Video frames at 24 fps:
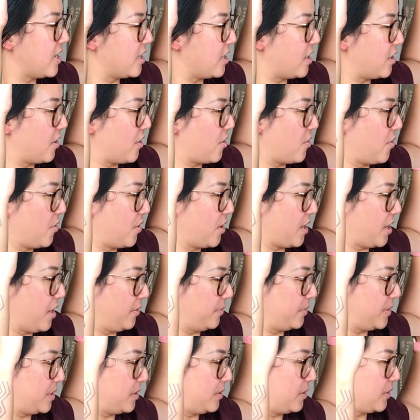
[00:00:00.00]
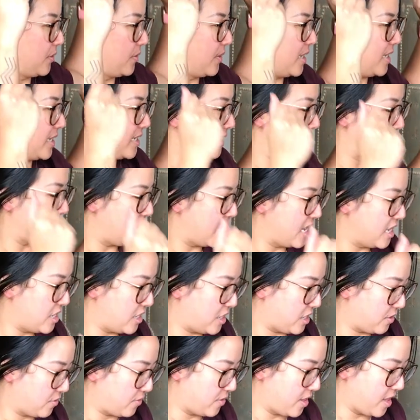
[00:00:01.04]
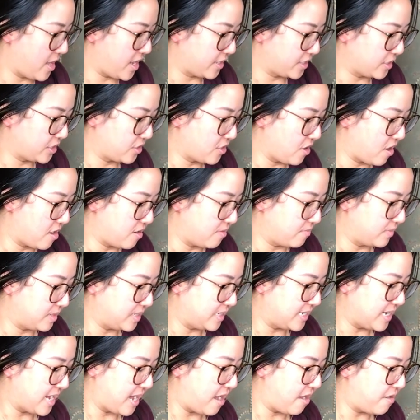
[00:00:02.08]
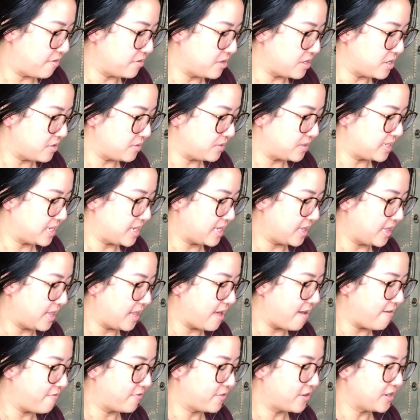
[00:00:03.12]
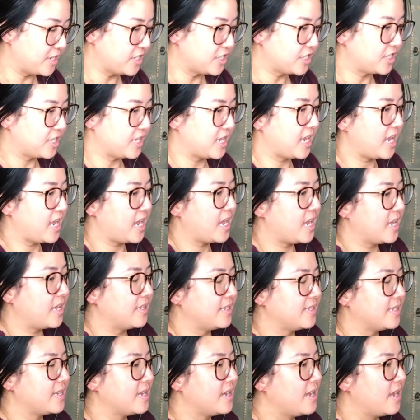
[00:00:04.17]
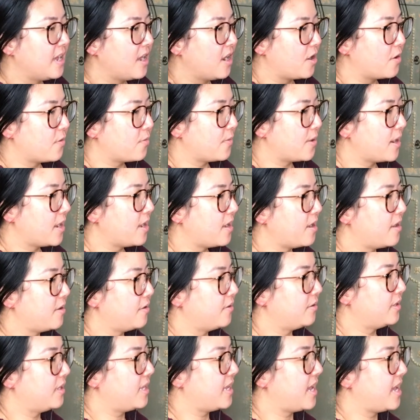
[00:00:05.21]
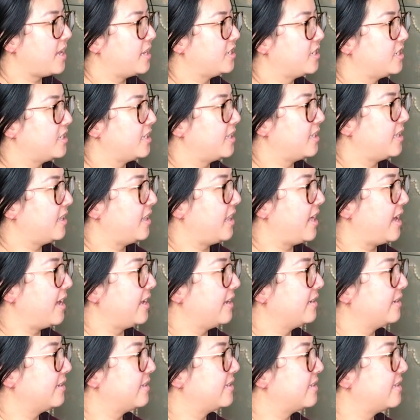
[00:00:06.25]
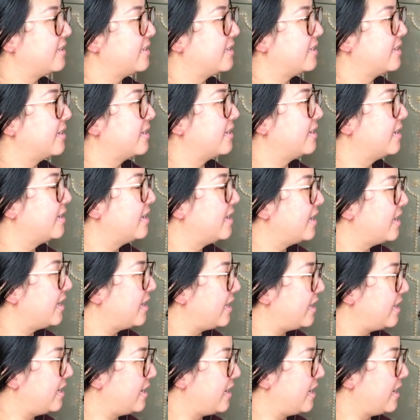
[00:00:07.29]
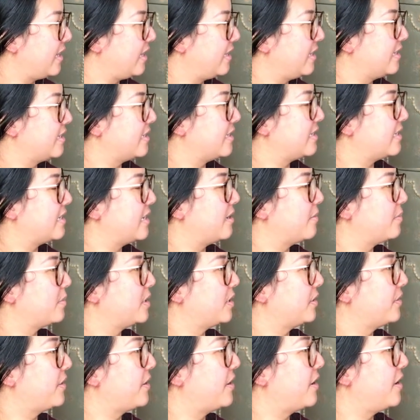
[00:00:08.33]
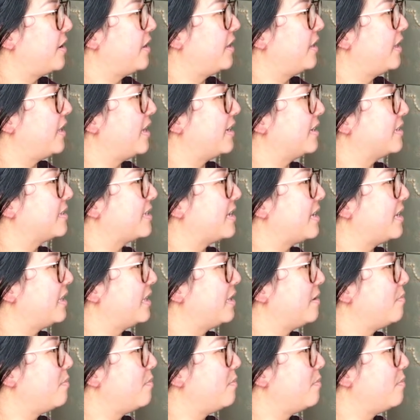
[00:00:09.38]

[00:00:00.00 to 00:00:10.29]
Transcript: of the core helps you twist. You can relax your arms down using leverage, the hands around the edges of the legs. Inhaling to sit up tall, exhaling,